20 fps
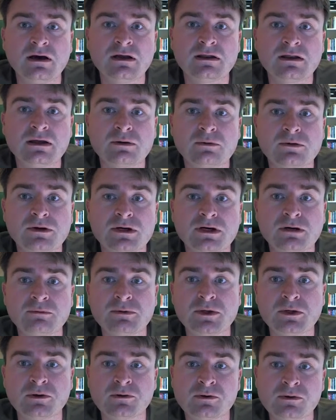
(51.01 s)
that will
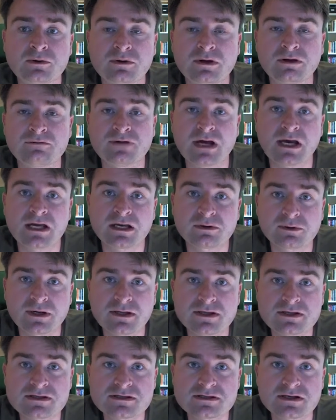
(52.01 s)
help you
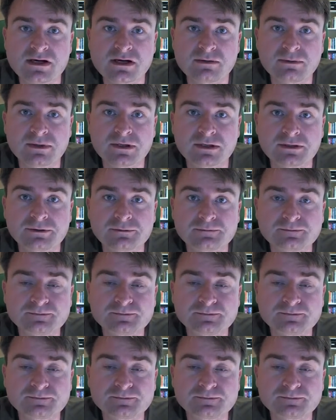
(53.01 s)
evaluate this topic.